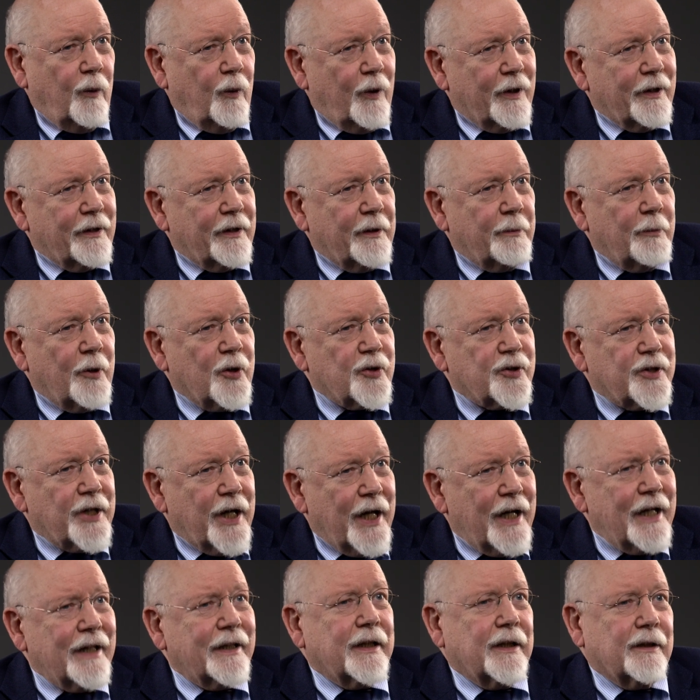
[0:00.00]
One of the most
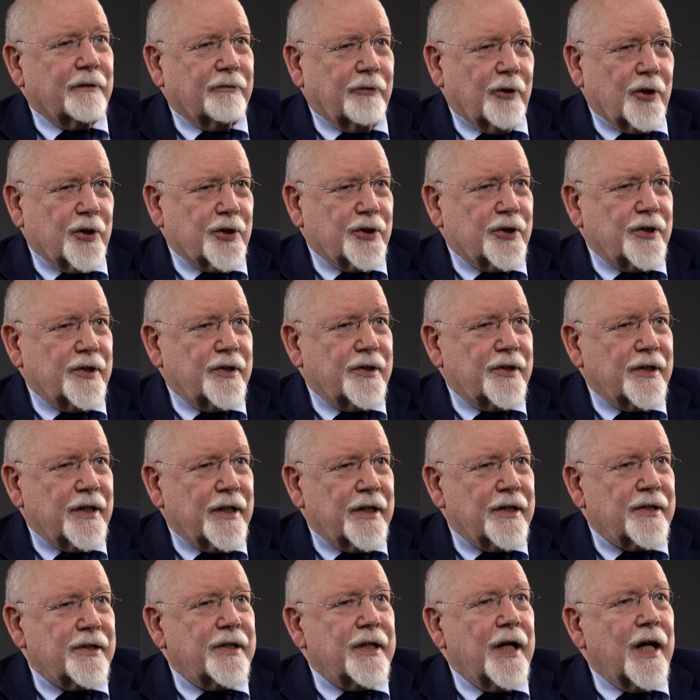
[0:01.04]
elegant versions
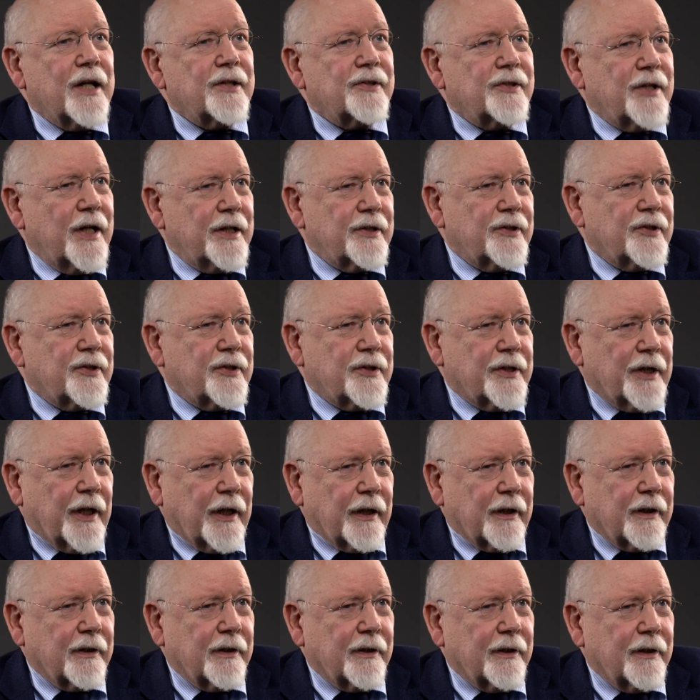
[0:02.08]
is the
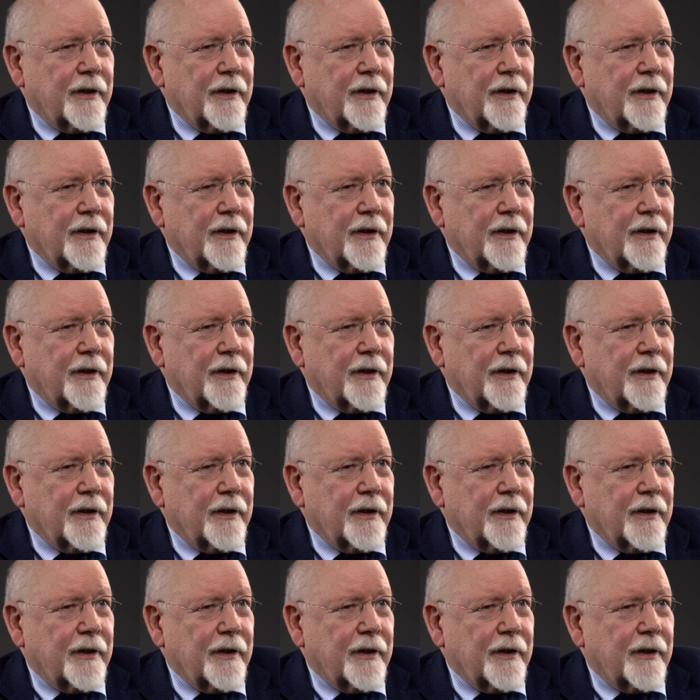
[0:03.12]
Asensetek,